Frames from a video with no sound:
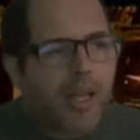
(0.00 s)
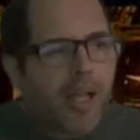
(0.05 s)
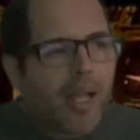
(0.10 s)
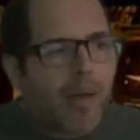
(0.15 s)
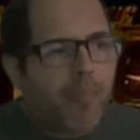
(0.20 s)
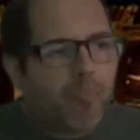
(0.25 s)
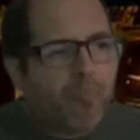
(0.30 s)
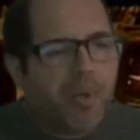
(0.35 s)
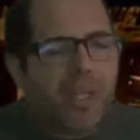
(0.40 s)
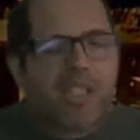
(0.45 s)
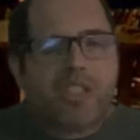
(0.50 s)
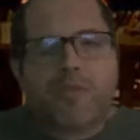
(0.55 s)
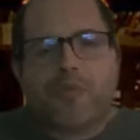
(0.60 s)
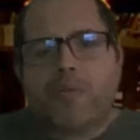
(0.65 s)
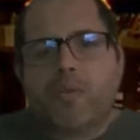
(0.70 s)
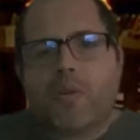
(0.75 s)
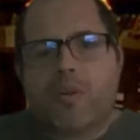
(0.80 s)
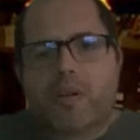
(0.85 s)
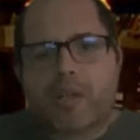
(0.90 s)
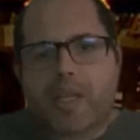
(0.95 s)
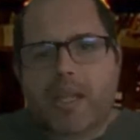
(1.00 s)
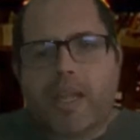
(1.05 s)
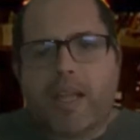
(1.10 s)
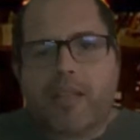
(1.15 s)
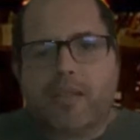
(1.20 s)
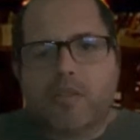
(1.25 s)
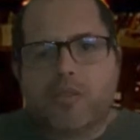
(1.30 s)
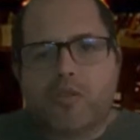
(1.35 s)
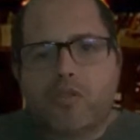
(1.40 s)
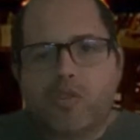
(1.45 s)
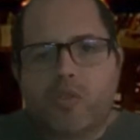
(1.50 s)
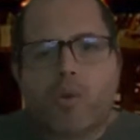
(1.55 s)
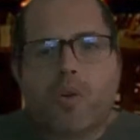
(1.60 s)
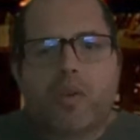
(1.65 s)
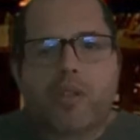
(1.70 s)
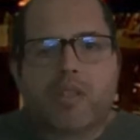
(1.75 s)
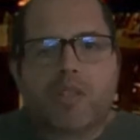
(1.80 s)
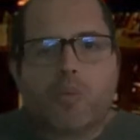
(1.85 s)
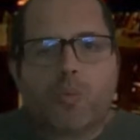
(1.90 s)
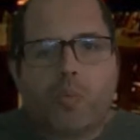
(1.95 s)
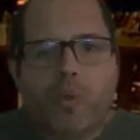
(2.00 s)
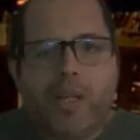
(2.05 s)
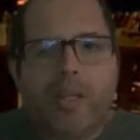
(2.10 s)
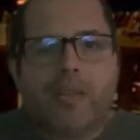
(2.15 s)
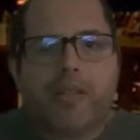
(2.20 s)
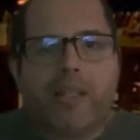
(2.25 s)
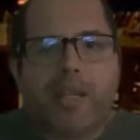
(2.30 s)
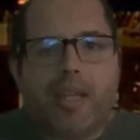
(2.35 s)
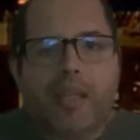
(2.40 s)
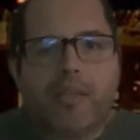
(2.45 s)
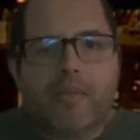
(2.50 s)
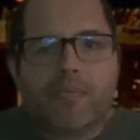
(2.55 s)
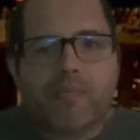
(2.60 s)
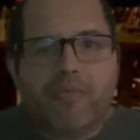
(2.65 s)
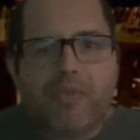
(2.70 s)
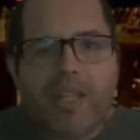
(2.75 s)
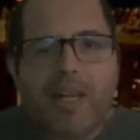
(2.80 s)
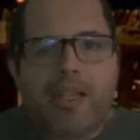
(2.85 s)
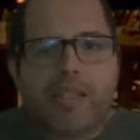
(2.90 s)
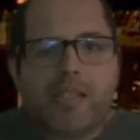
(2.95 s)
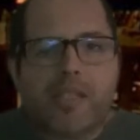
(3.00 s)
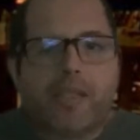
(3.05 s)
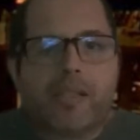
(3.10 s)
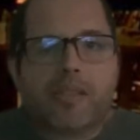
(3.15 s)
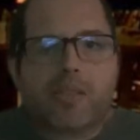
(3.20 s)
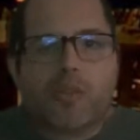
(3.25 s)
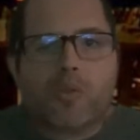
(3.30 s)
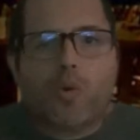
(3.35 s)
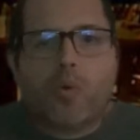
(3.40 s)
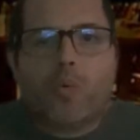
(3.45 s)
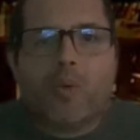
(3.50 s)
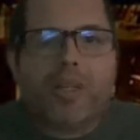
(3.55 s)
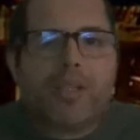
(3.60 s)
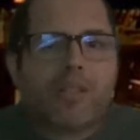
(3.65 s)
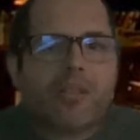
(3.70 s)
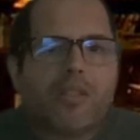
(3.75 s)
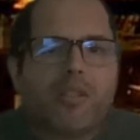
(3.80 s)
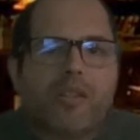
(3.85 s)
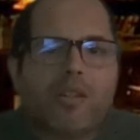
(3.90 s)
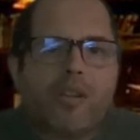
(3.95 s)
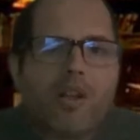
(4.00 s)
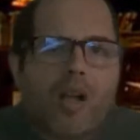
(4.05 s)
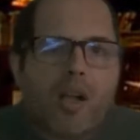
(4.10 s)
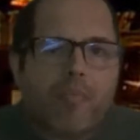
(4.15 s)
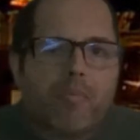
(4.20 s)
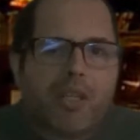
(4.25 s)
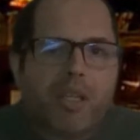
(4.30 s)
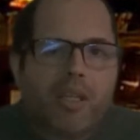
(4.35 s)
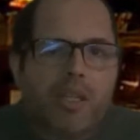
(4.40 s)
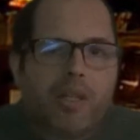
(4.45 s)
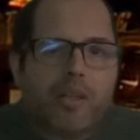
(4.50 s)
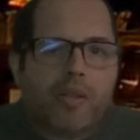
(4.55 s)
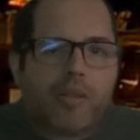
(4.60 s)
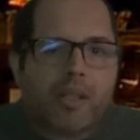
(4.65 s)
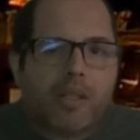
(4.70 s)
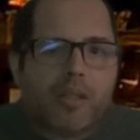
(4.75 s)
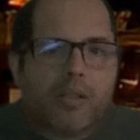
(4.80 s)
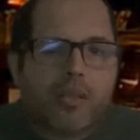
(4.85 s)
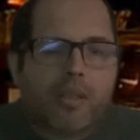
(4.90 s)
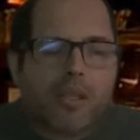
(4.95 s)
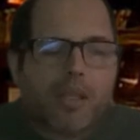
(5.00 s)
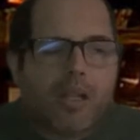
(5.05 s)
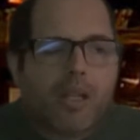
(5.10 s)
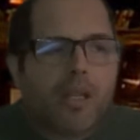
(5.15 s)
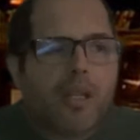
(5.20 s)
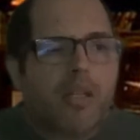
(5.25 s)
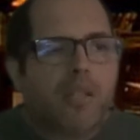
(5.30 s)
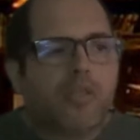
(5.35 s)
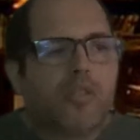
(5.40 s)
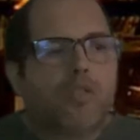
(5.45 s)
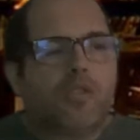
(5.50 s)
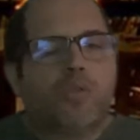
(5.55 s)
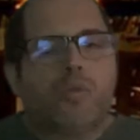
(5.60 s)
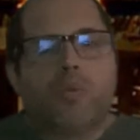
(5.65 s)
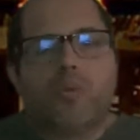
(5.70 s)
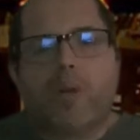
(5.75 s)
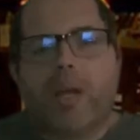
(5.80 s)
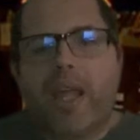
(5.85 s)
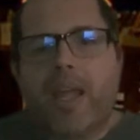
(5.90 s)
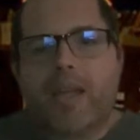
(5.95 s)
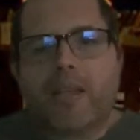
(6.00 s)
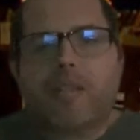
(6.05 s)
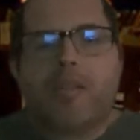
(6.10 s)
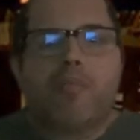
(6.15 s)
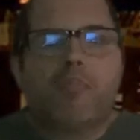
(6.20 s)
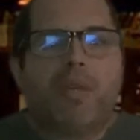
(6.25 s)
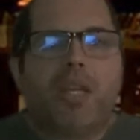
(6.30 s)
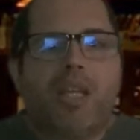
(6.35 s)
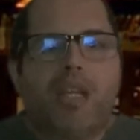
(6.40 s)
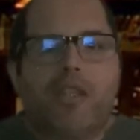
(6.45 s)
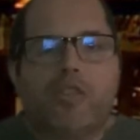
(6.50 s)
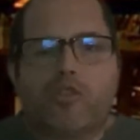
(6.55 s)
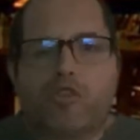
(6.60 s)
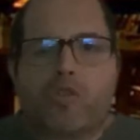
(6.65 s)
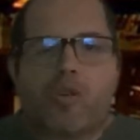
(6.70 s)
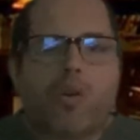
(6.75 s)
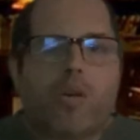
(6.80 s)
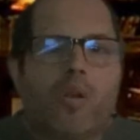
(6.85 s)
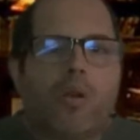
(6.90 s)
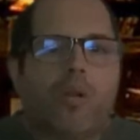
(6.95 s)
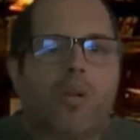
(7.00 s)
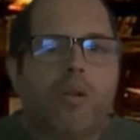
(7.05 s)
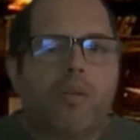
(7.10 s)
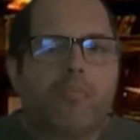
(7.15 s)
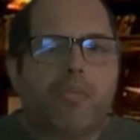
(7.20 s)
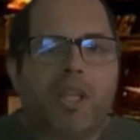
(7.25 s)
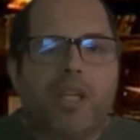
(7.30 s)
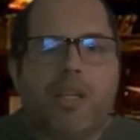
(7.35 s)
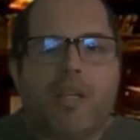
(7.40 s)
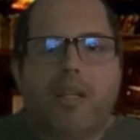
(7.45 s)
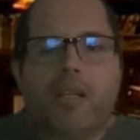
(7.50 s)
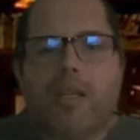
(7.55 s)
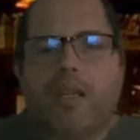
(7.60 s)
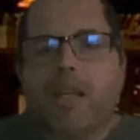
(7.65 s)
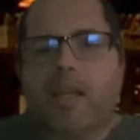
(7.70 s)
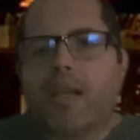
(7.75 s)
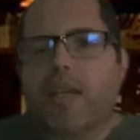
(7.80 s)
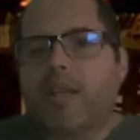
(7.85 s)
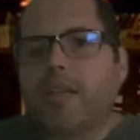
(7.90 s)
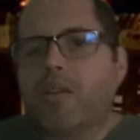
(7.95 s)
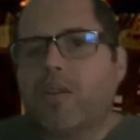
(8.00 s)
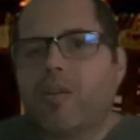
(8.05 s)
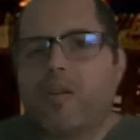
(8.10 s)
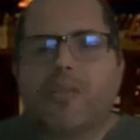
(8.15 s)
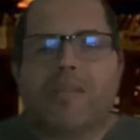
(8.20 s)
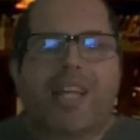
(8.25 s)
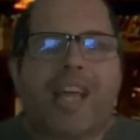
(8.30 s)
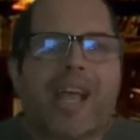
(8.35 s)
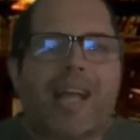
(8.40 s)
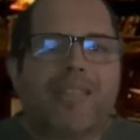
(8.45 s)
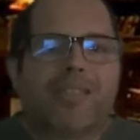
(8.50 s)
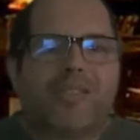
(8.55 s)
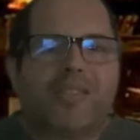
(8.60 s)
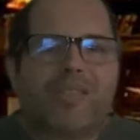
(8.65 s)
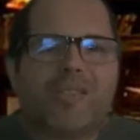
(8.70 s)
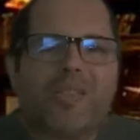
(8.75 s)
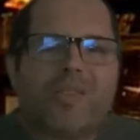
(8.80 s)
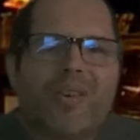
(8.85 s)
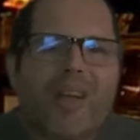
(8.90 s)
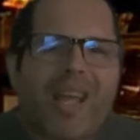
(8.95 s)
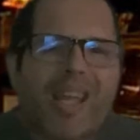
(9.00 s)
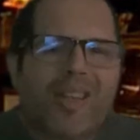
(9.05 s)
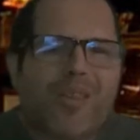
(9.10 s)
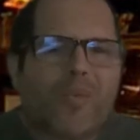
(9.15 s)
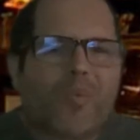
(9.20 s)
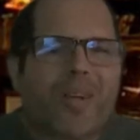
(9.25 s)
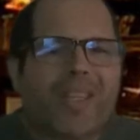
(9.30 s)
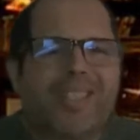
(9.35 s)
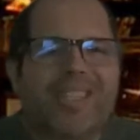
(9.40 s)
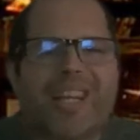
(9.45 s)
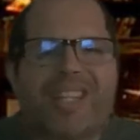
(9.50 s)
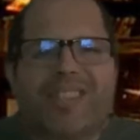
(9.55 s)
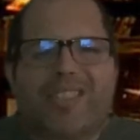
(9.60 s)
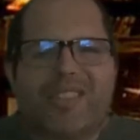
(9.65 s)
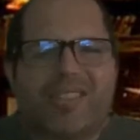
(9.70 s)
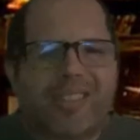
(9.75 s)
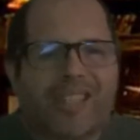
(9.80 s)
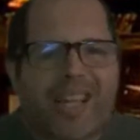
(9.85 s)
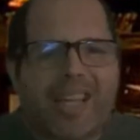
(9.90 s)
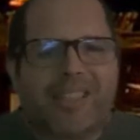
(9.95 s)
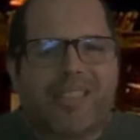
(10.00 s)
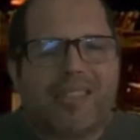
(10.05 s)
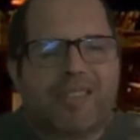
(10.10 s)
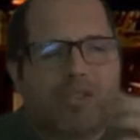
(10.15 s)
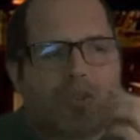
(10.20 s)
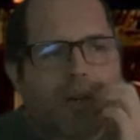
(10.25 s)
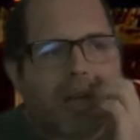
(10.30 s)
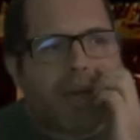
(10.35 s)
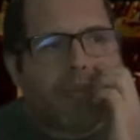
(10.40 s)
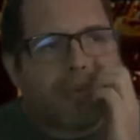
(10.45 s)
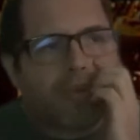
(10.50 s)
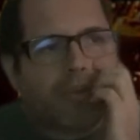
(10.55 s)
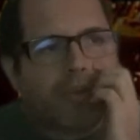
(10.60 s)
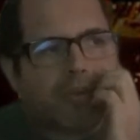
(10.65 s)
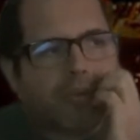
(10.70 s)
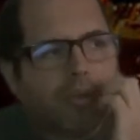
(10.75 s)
pitchfork and torch wielding villagers who will come here to heckle me, troll me, and all that. So I don't want that kind of trouble.